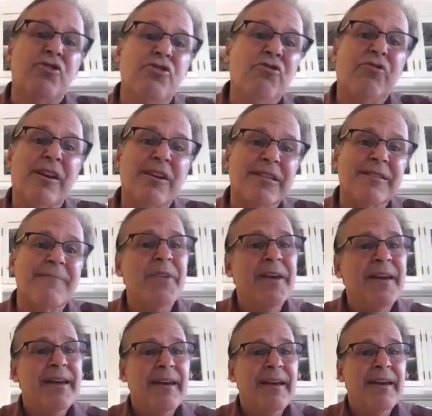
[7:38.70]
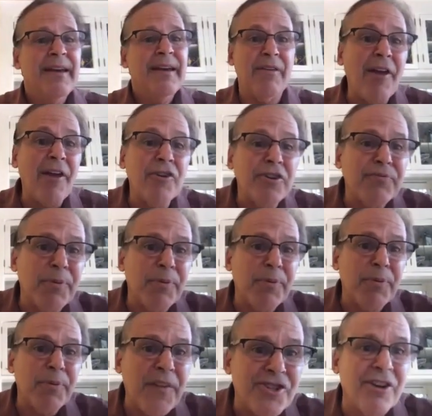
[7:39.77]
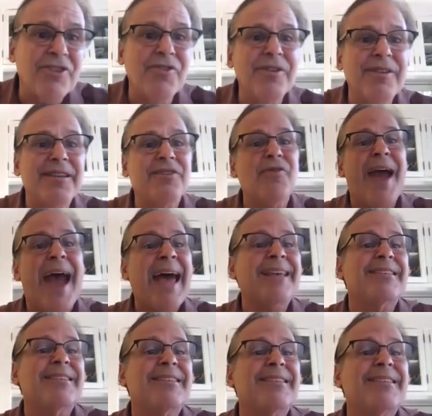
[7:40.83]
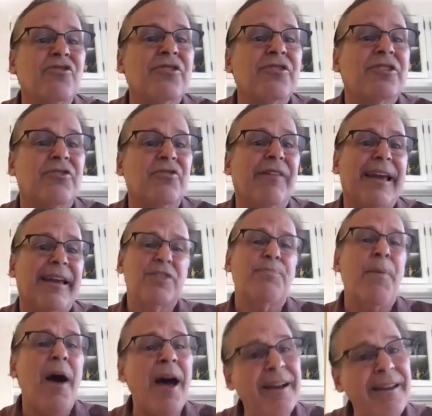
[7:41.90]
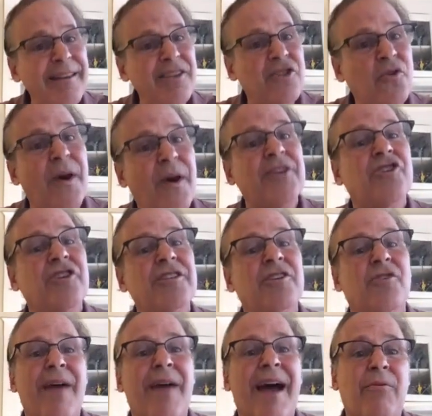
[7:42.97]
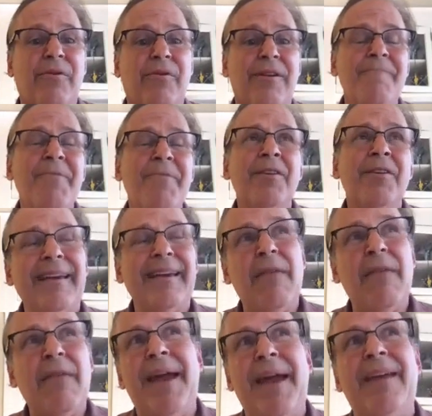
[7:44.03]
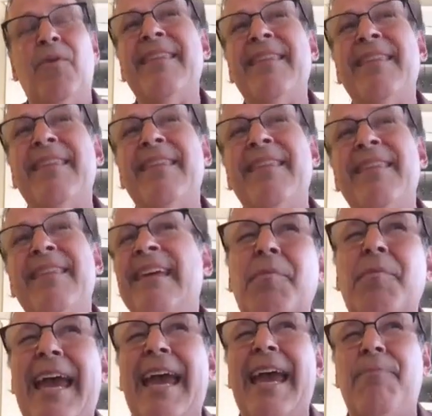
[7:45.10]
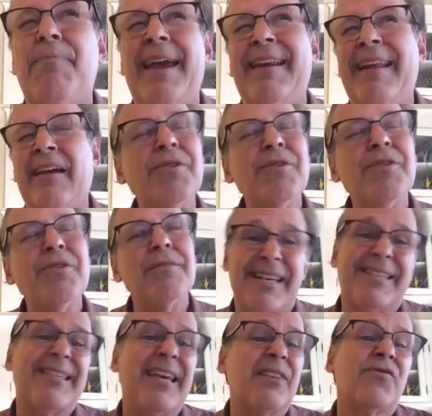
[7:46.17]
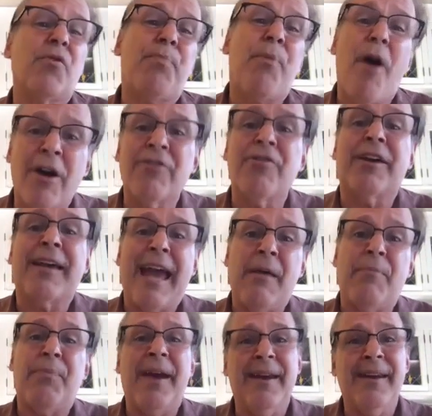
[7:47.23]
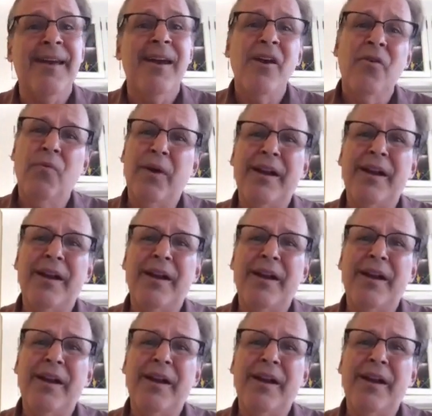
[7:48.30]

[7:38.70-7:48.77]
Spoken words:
you do this, and with other professors start doing this, you ask the students to respond to these questions around the campaign. What did they learn from the campaign? What was the most successful part of their campaign?